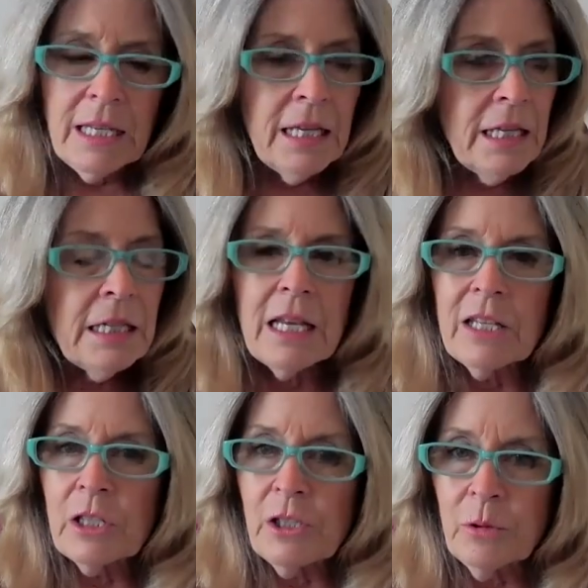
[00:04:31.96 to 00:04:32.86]
And
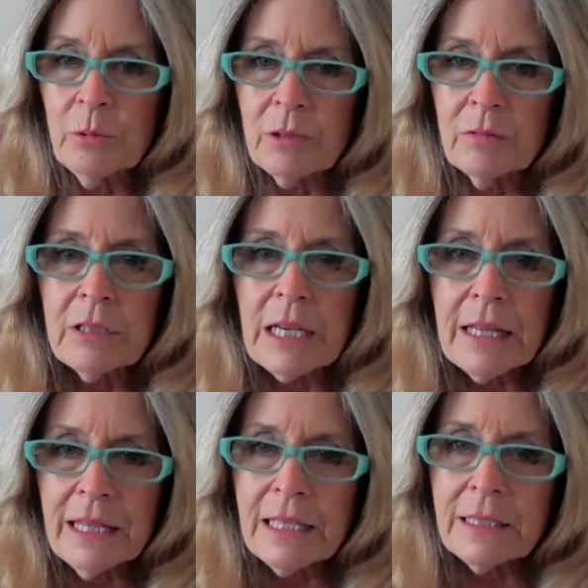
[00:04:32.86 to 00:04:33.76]
you were, I
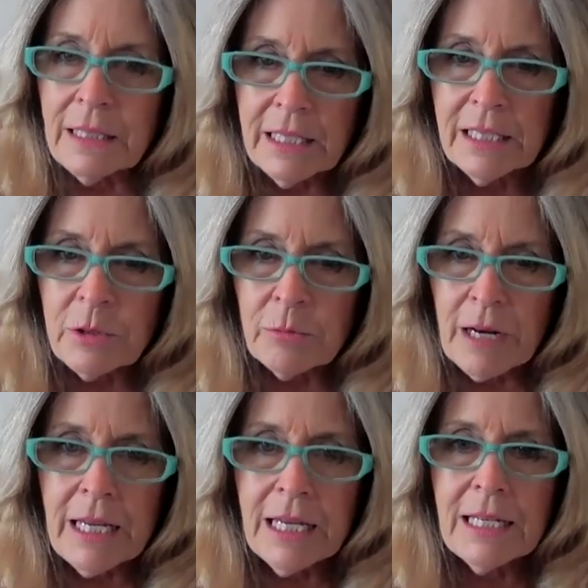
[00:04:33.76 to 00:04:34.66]
think, lucky to
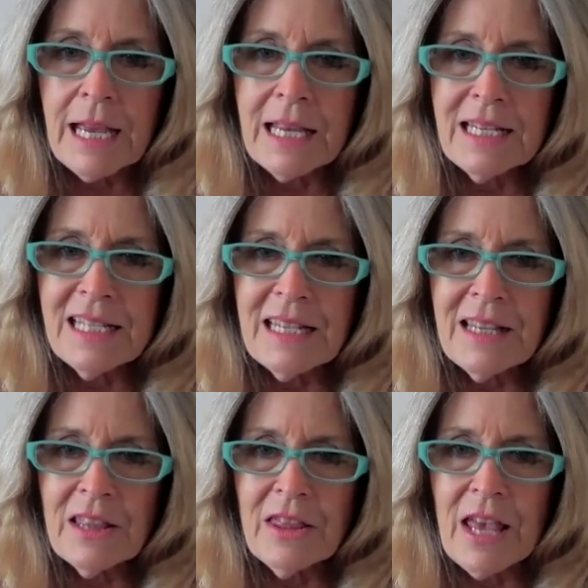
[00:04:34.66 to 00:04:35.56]
recognize
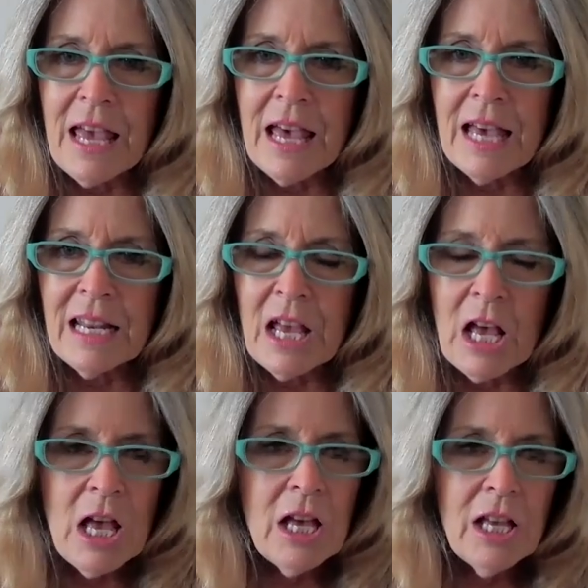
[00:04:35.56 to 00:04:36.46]
that
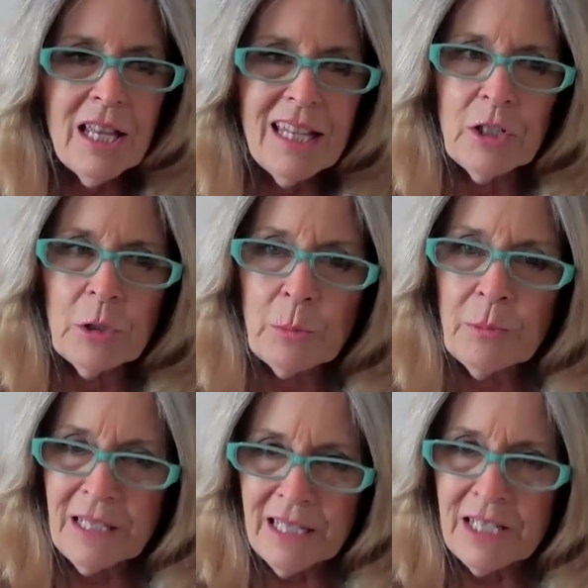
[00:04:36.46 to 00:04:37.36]

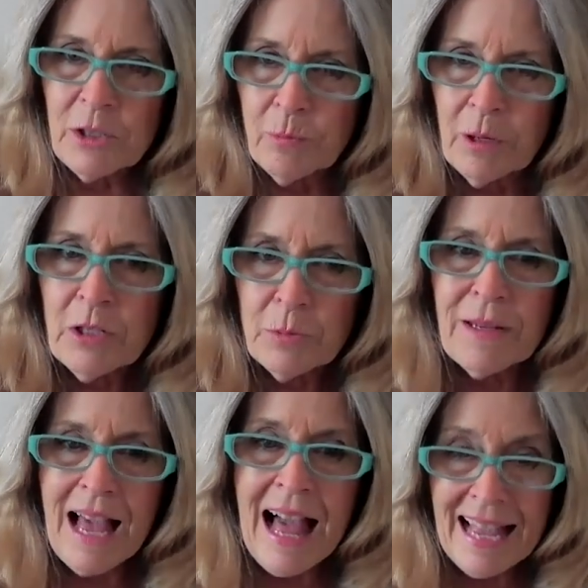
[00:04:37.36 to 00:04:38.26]
it's what's
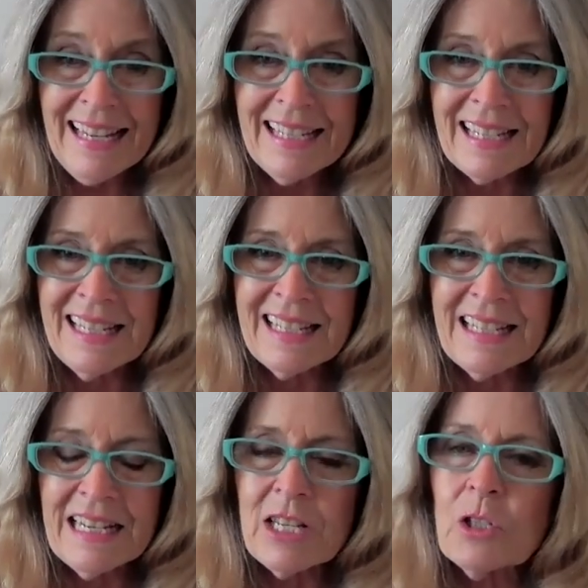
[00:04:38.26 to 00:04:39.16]
behind it
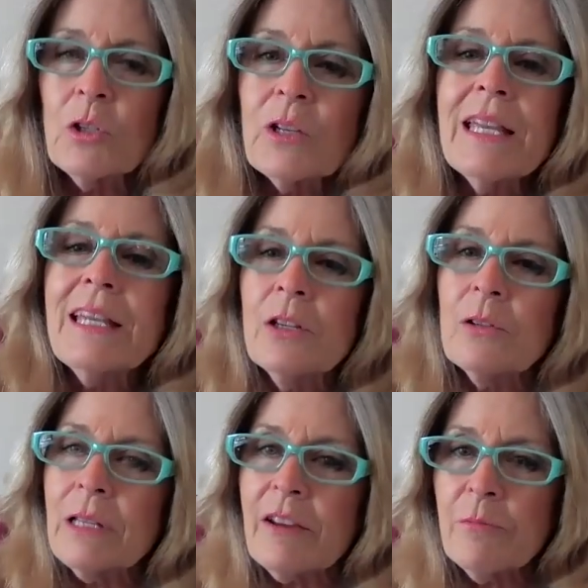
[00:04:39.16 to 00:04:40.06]
is looking at
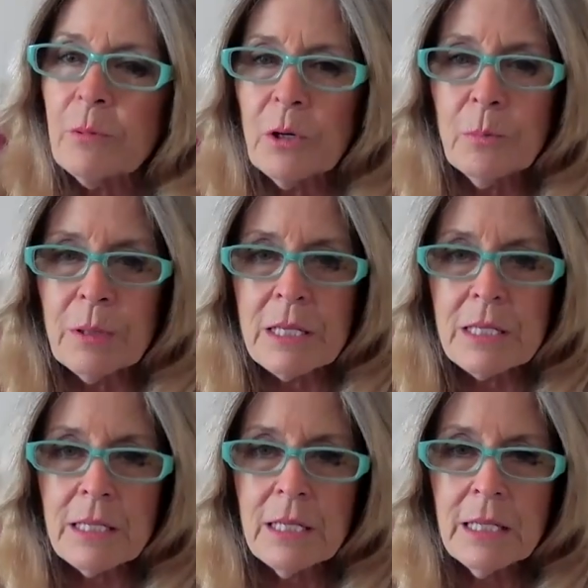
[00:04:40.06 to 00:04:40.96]
your life
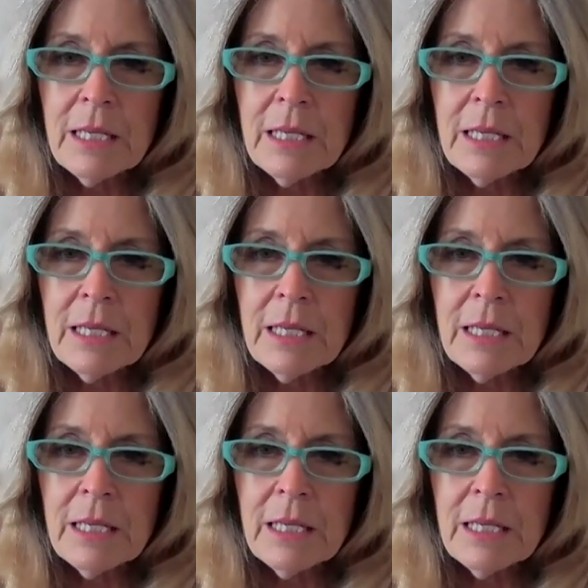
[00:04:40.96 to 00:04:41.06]
purpose.